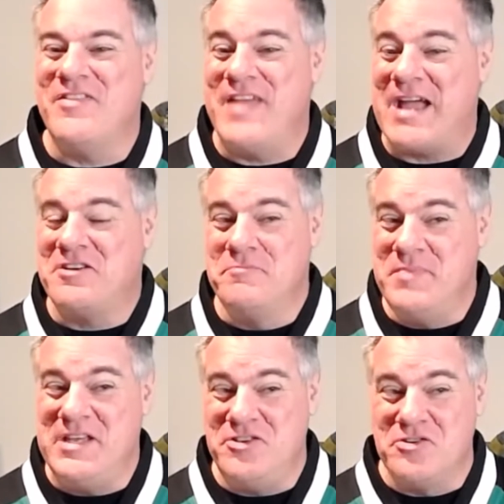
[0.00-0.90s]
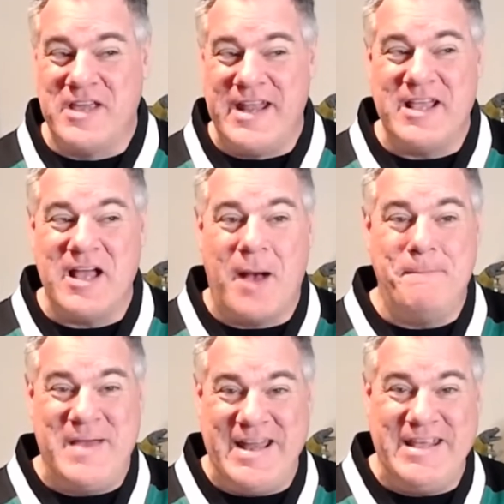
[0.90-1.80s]
that could mean you're getting a
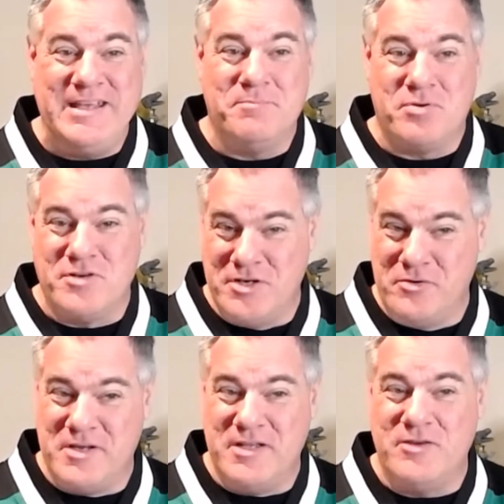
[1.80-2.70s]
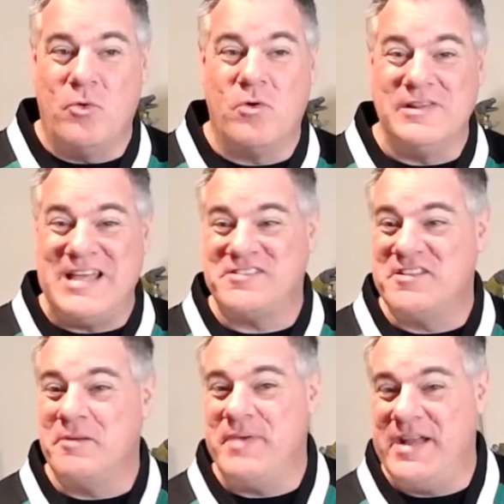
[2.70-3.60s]
penny per token or less
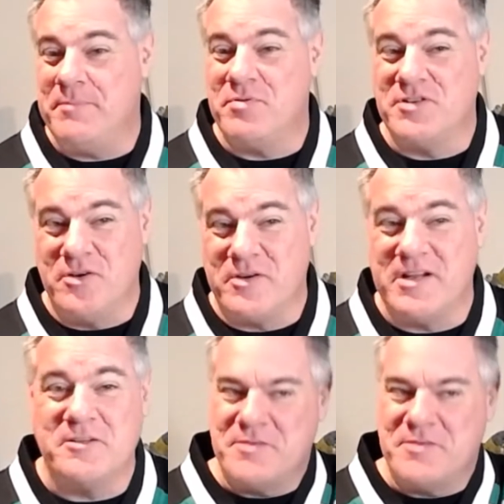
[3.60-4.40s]
than a penny per token.